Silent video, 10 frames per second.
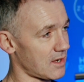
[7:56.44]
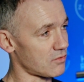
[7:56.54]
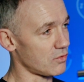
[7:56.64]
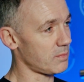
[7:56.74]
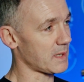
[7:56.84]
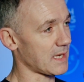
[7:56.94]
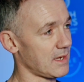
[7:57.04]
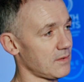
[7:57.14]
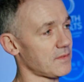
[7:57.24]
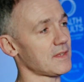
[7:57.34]
aerobic
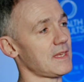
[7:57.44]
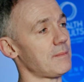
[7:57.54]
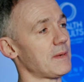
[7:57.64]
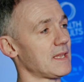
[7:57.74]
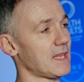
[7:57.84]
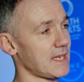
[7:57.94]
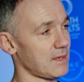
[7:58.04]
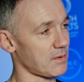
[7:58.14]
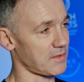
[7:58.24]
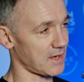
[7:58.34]
health keep in line with